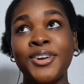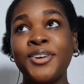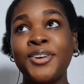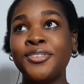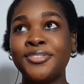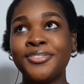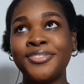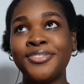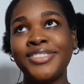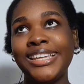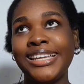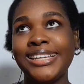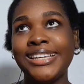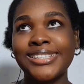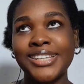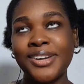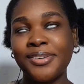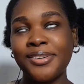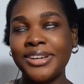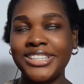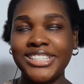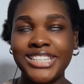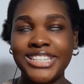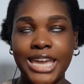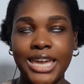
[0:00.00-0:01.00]
of things that
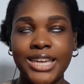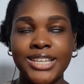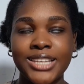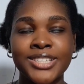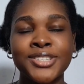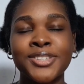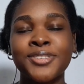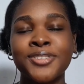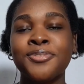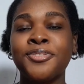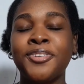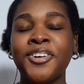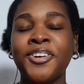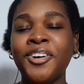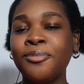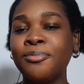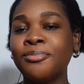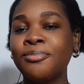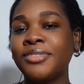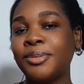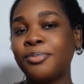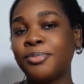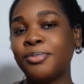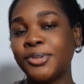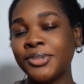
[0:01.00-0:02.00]
were changed
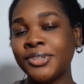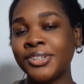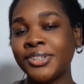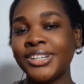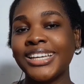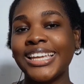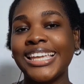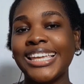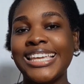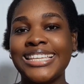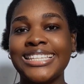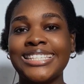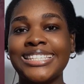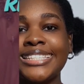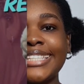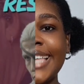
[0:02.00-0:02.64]
from the book is